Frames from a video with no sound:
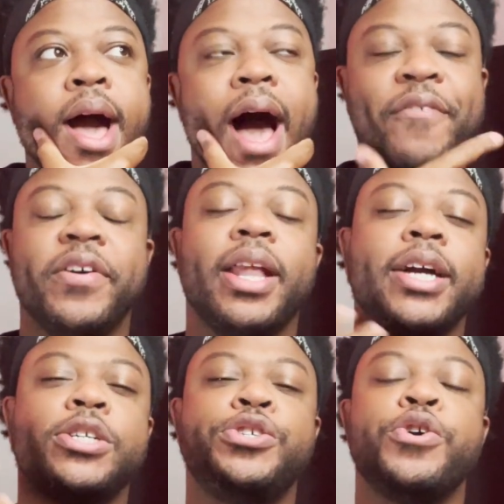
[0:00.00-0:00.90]
I feel
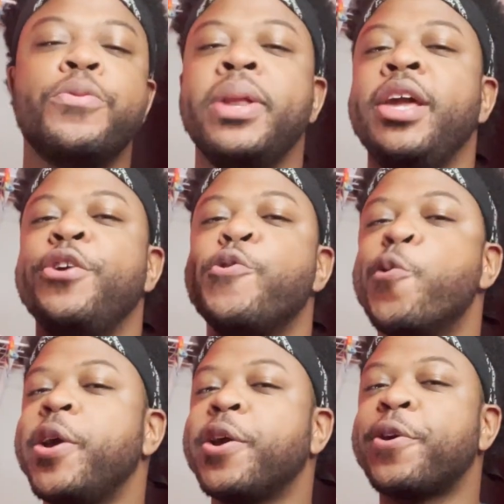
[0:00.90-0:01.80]
like so many
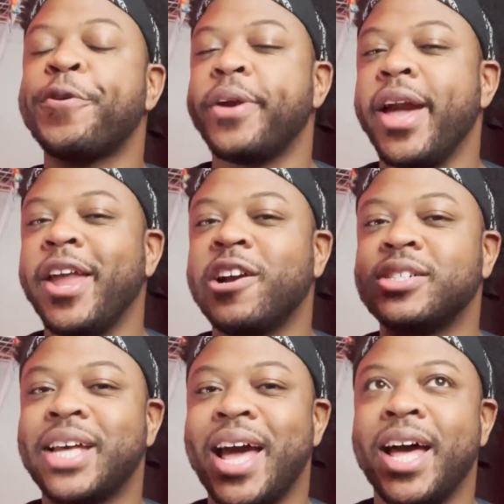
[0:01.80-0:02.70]
queer creators
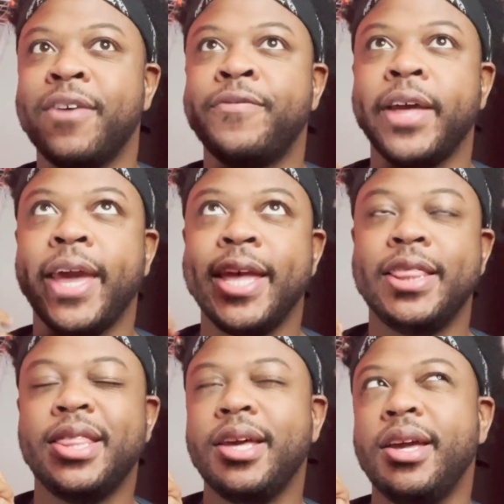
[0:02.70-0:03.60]
have hit
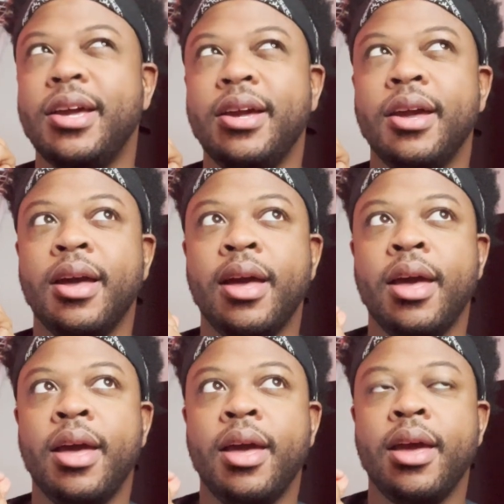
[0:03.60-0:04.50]
the
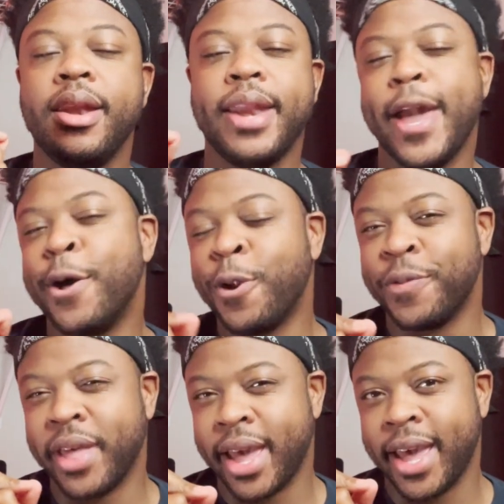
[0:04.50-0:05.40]
nail on
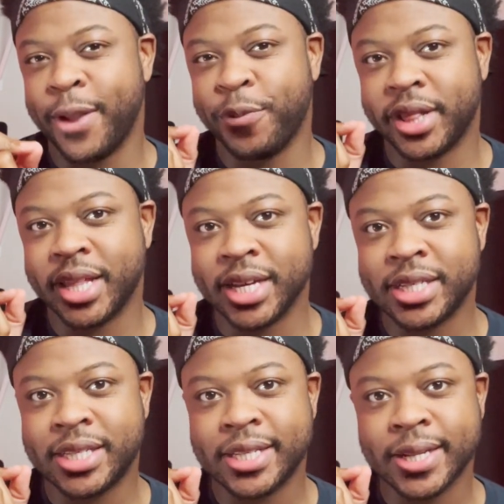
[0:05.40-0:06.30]
the head with
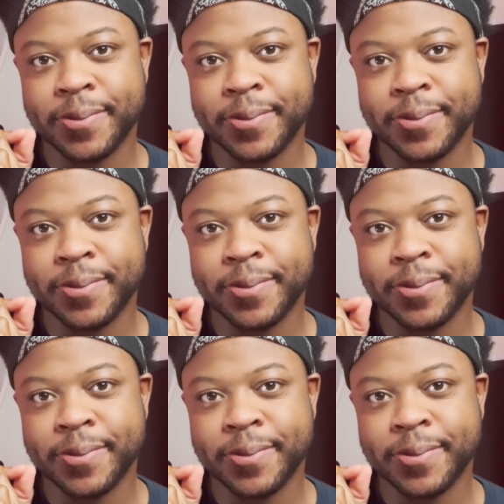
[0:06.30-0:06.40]
this,